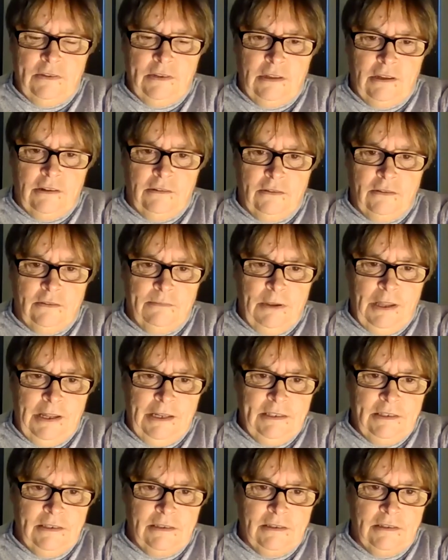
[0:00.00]
those
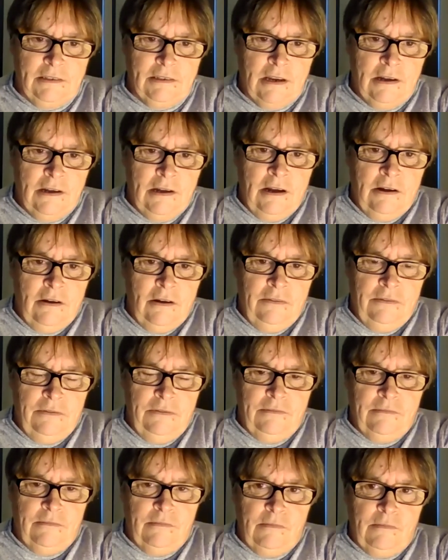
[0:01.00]
places,
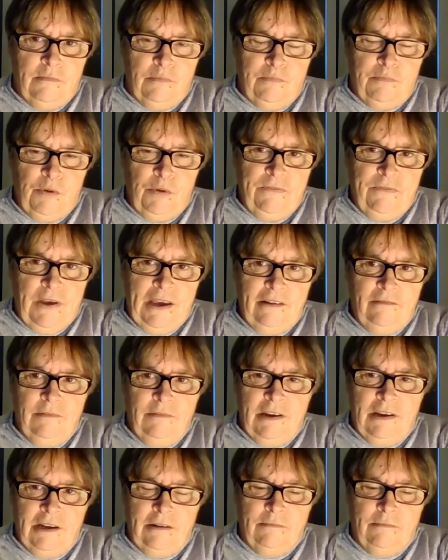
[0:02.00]
we've had